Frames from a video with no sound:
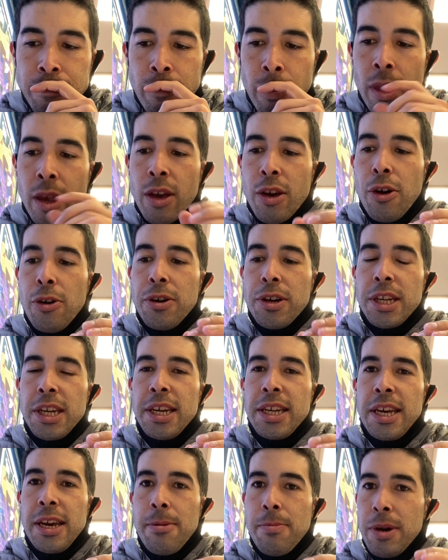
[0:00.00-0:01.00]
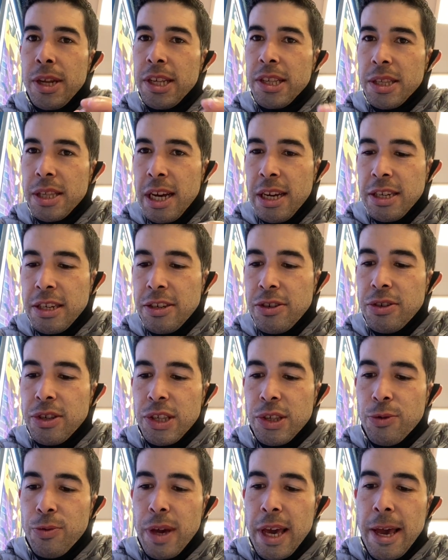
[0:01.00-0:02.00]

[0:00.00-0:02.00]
coconutty, but it's not too sweet.